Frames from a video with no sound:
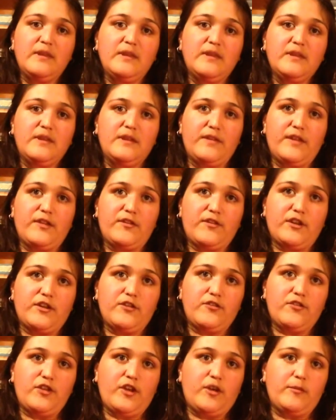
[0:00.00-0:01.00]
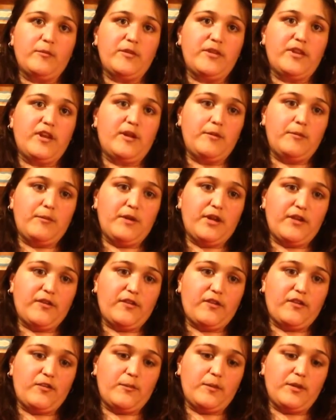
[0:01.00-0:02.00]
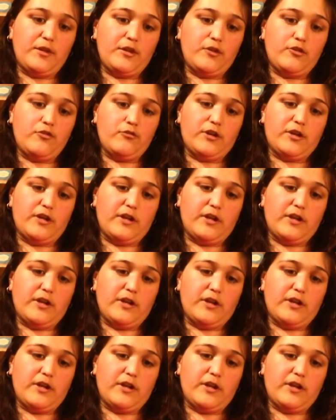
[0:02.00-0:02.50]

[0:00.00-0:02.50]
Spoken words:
And that's going to tell me that I'm in my accessibility shortcut.